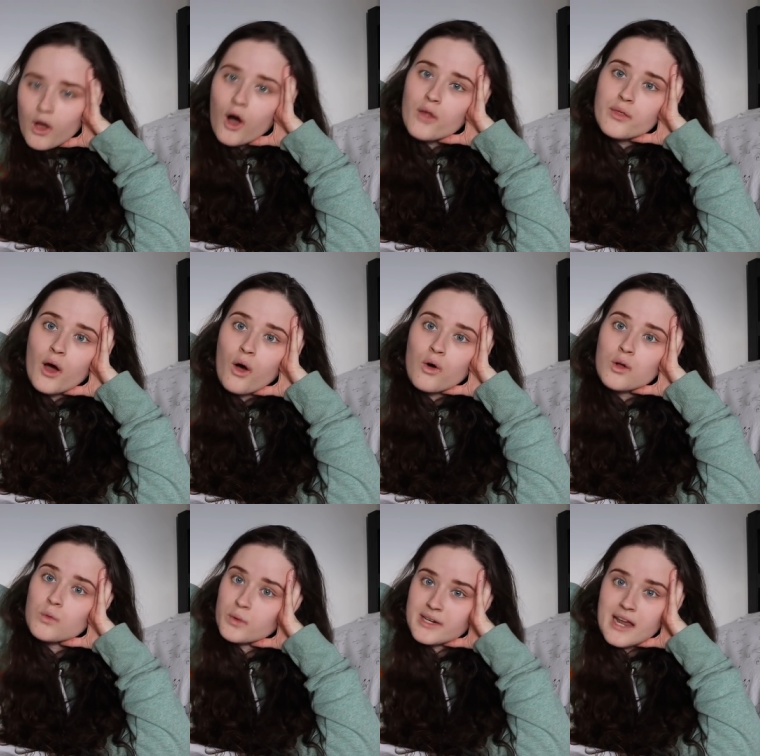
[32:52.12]
on the
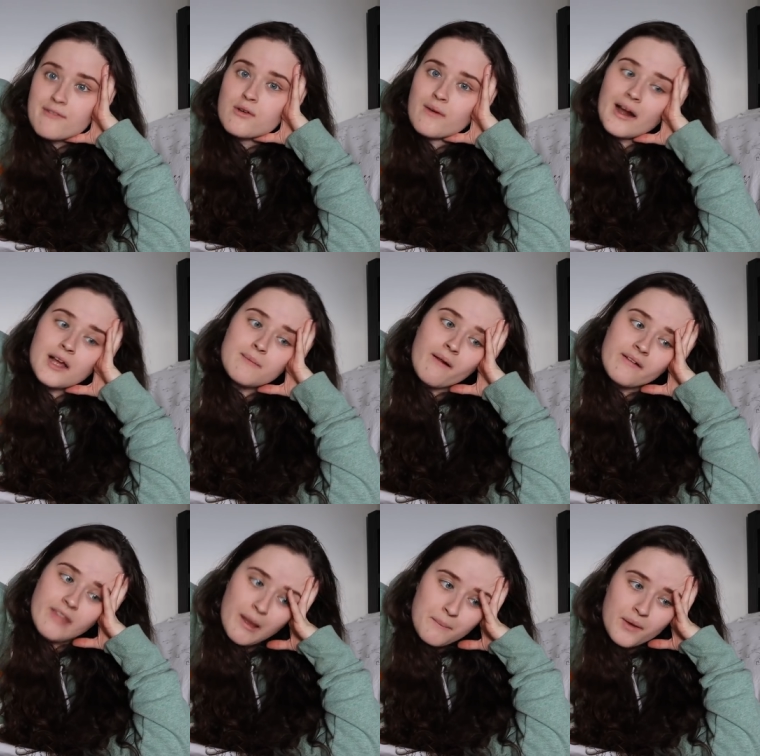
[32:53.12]
whole, would never
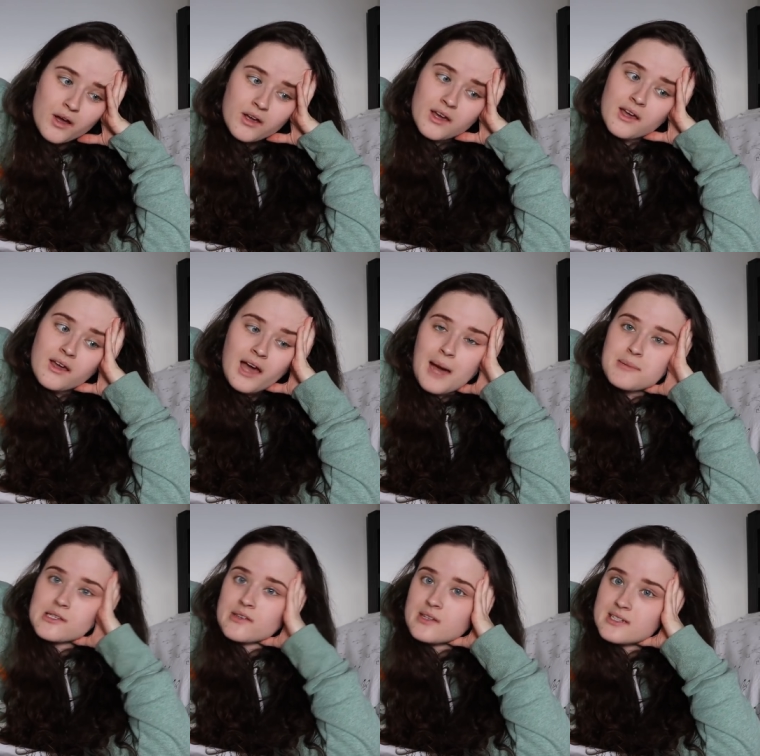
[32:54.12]
recommend that book.
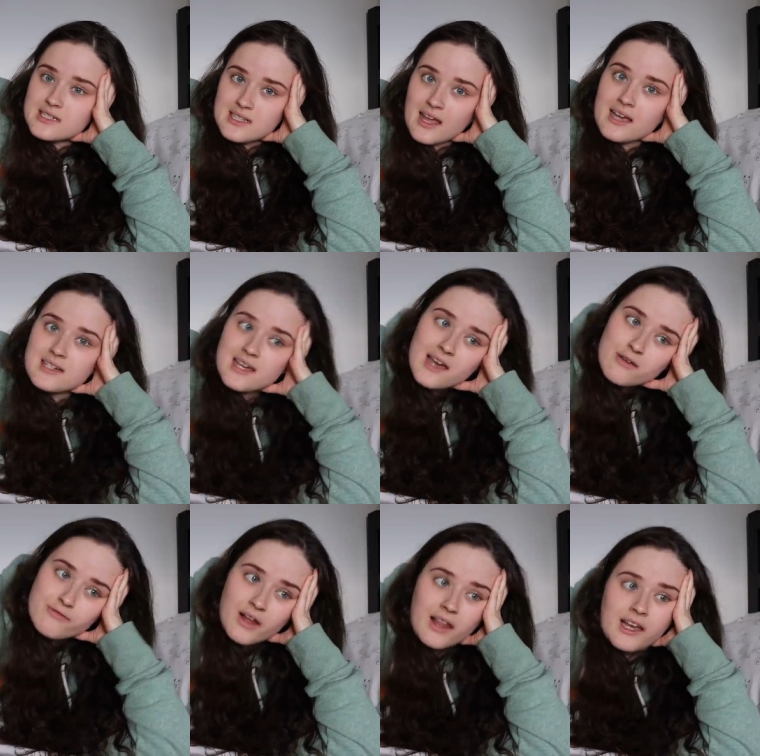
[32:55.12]
Absolutely disliked it.
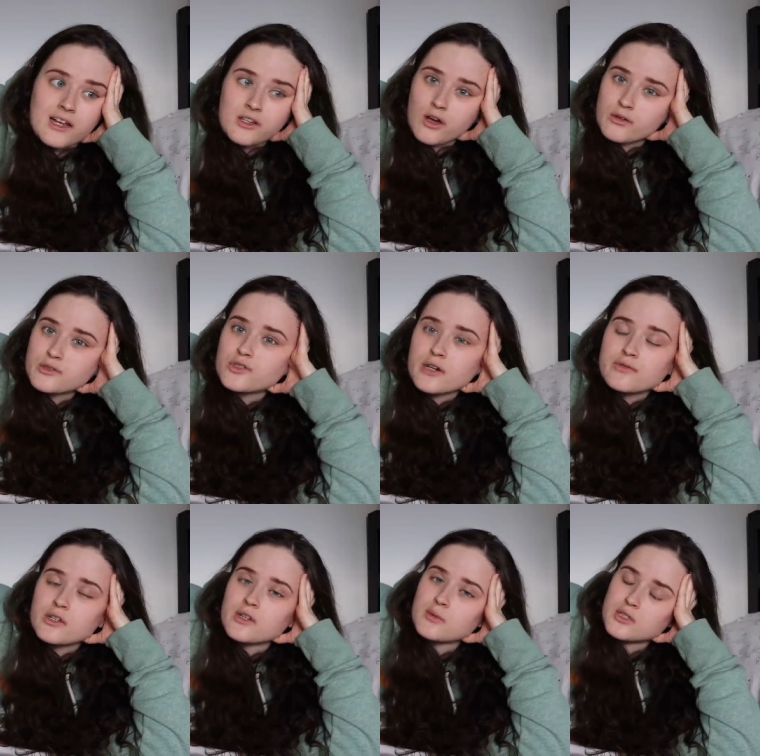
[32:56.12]
It felt like a lot of
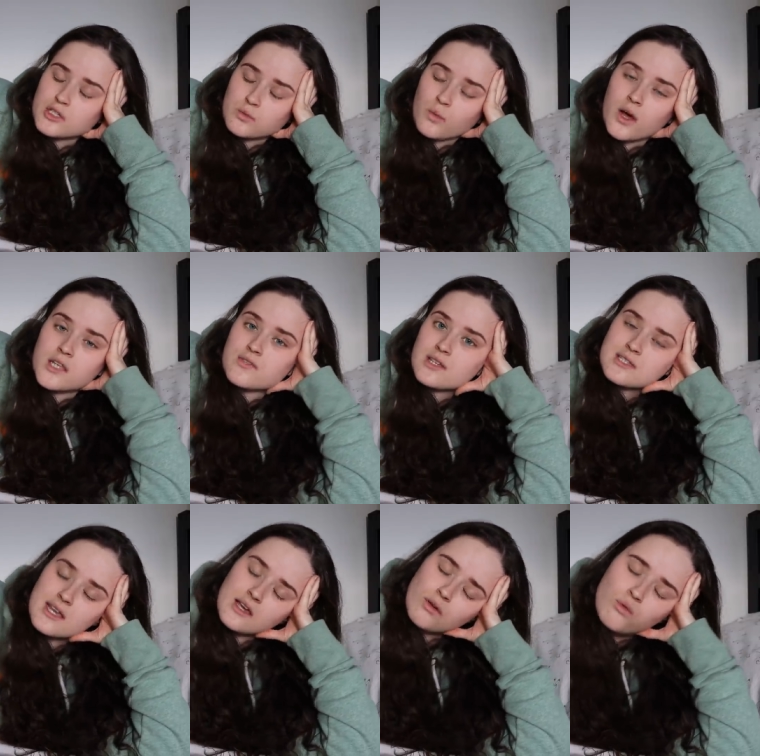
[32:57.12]
drivel that was just words for the
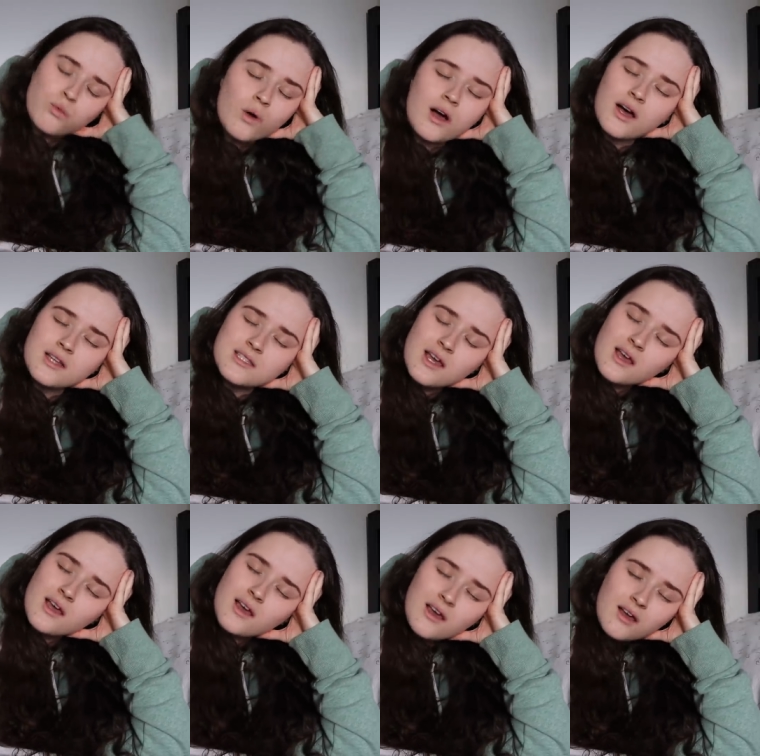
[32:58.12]
sake of words.
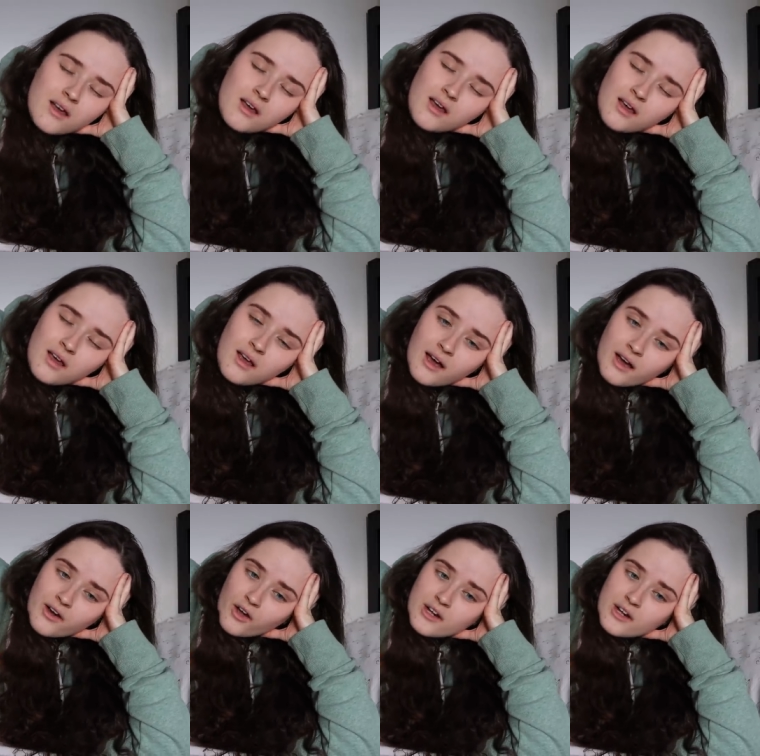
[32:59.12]
And